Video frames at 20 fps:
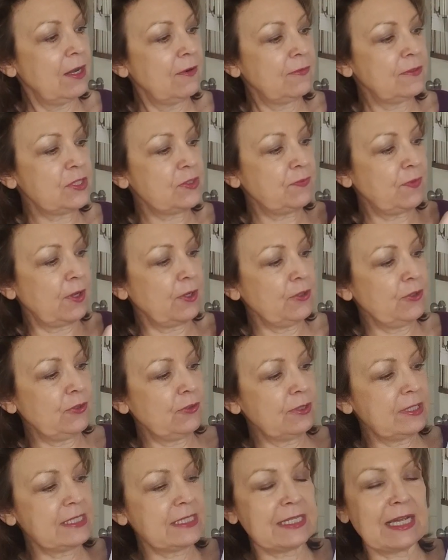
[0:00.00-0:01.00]
First of all,
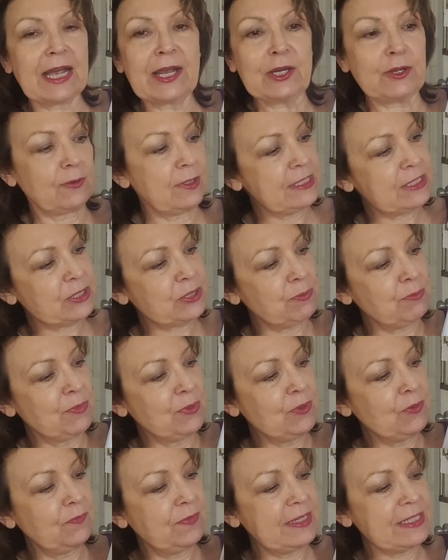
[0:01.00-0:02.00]
your desire is to
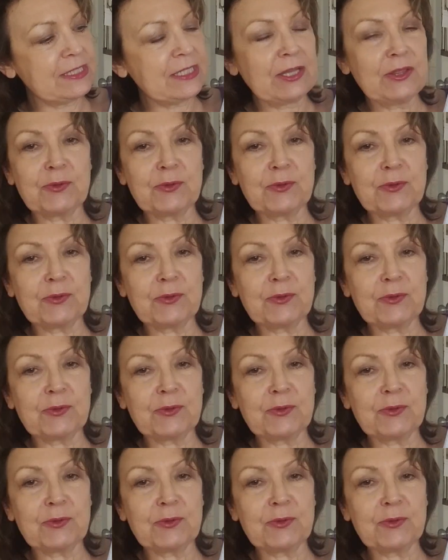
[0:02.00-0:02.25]
move this